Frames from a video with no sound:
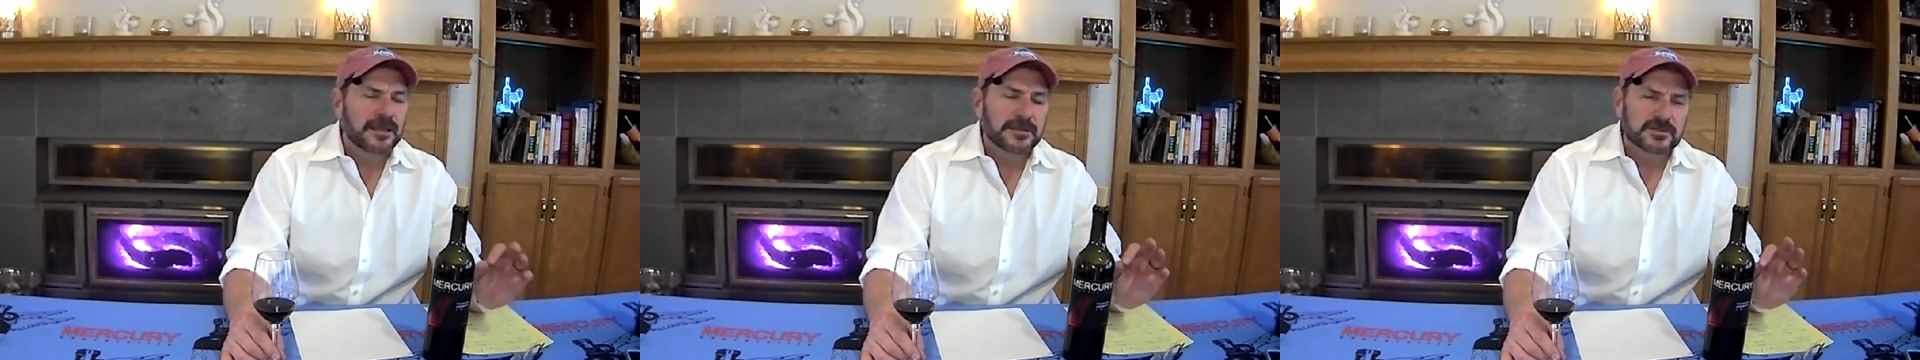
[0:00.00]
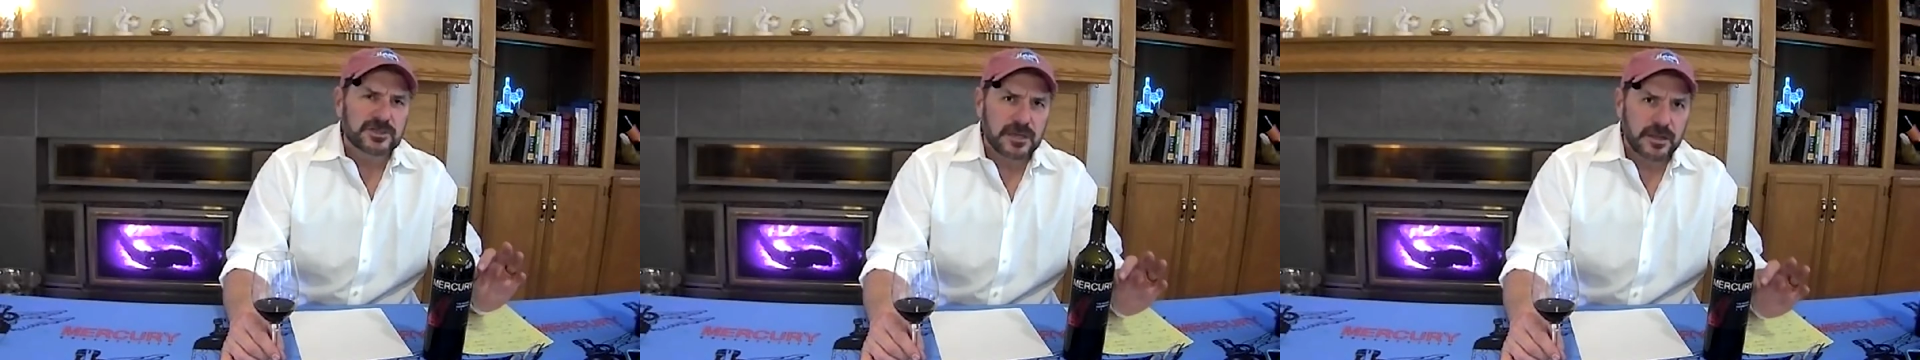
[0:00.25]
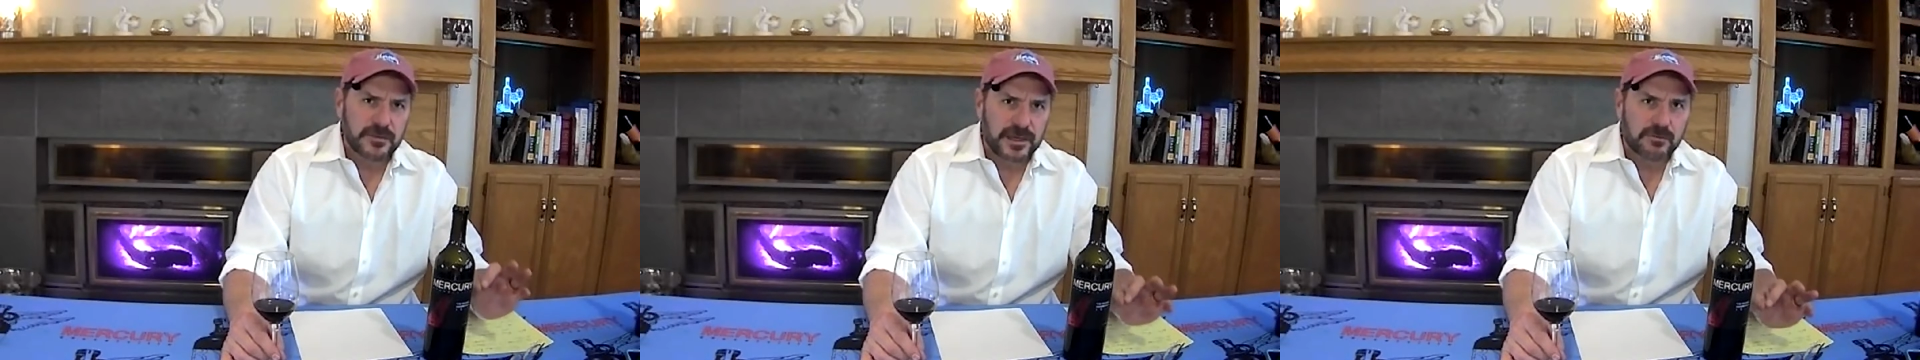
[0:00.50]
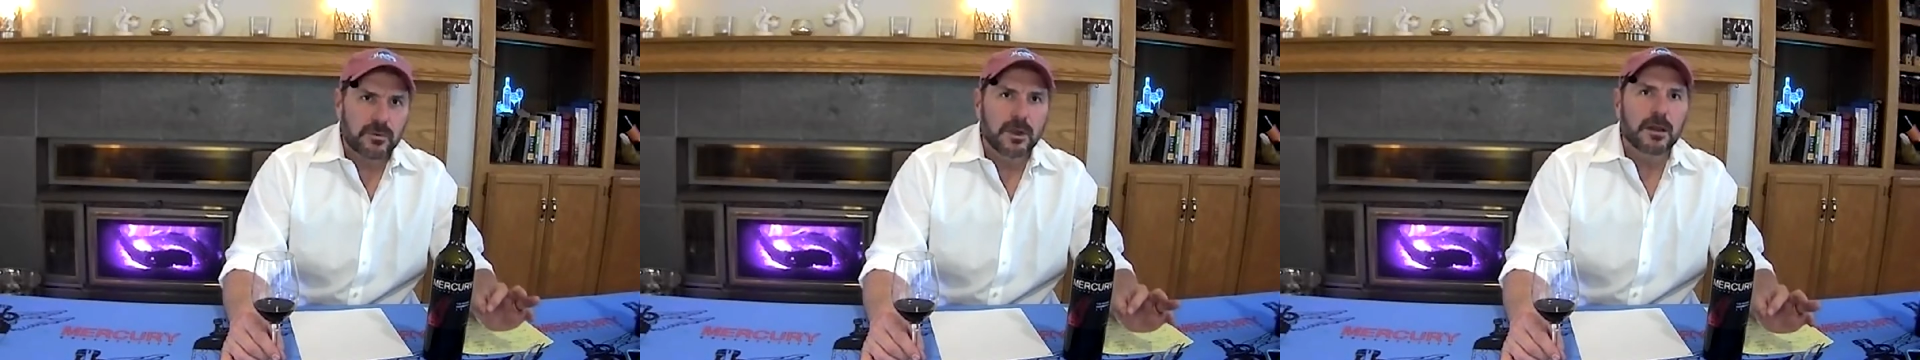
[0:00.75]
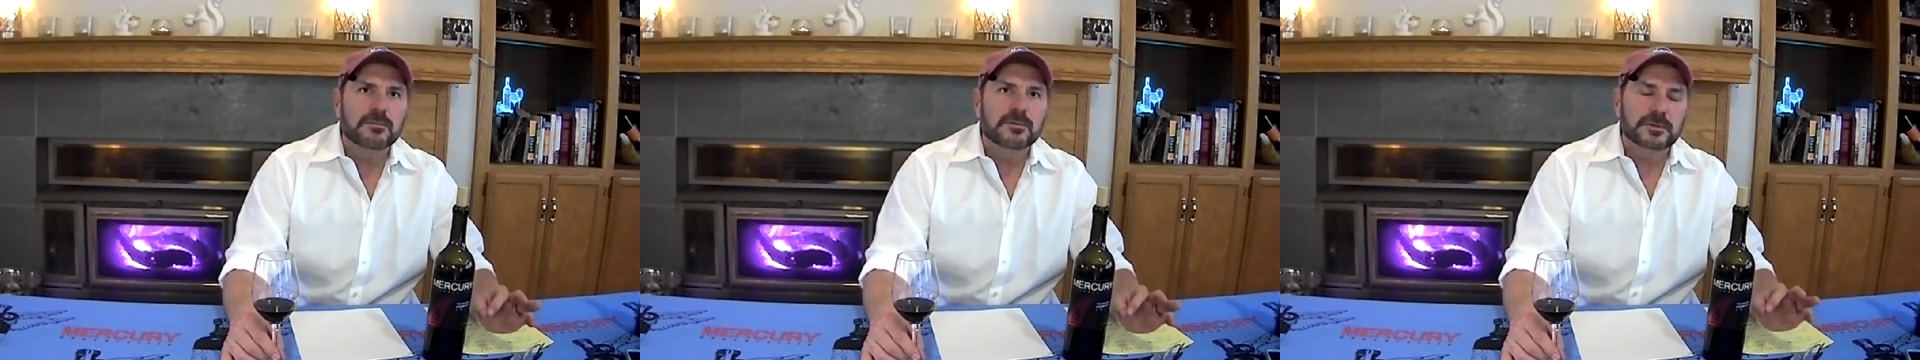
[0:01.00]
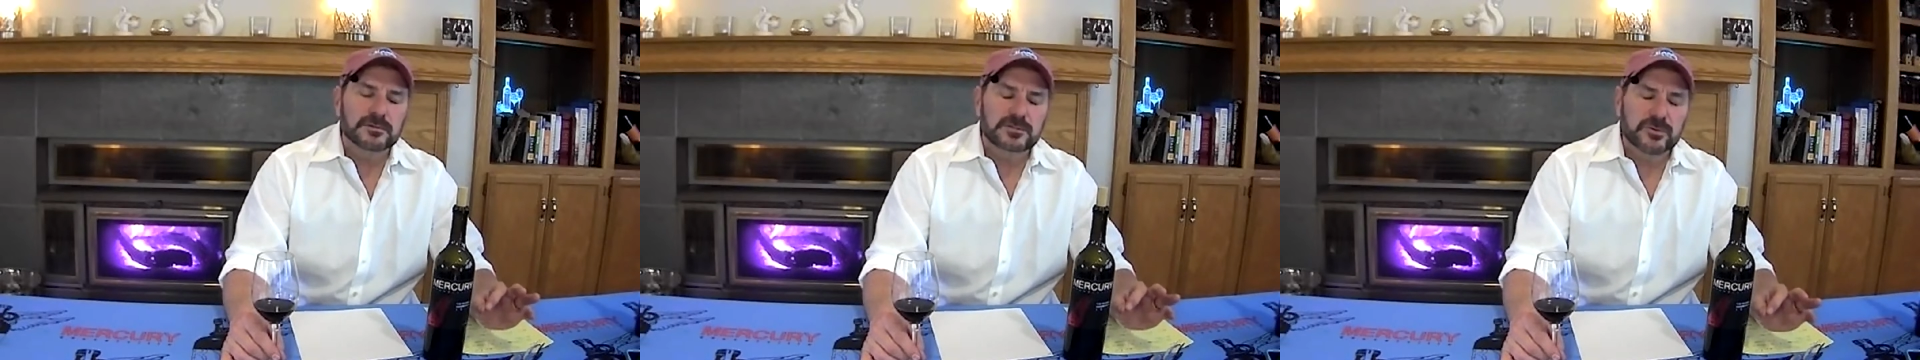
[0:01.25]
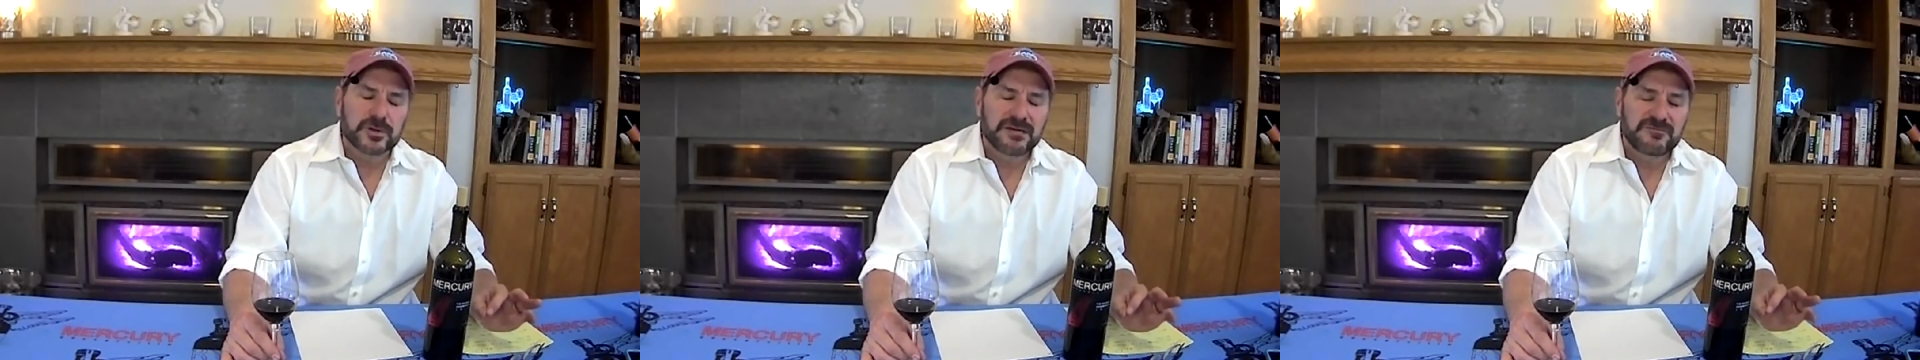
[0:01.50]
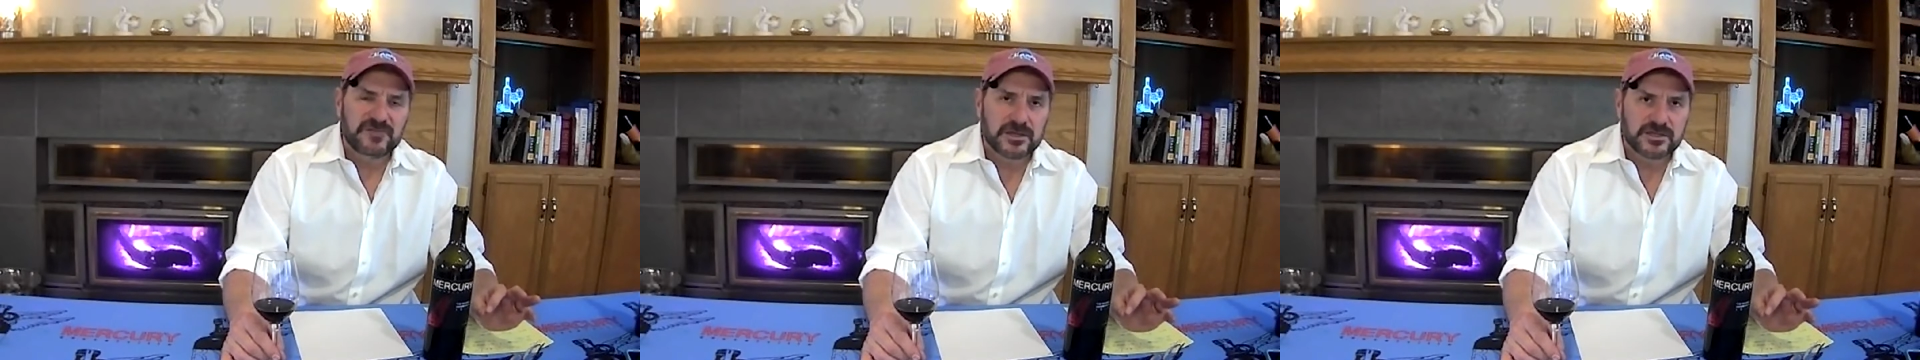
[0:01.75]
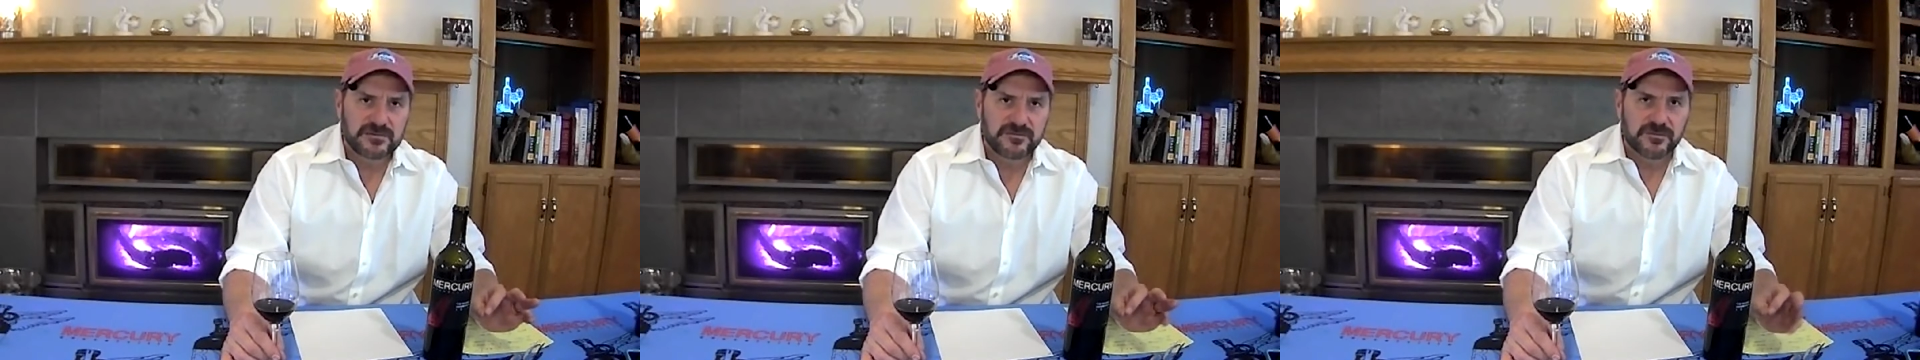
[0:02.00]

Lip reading: There's nothing wrong with those green and vegetative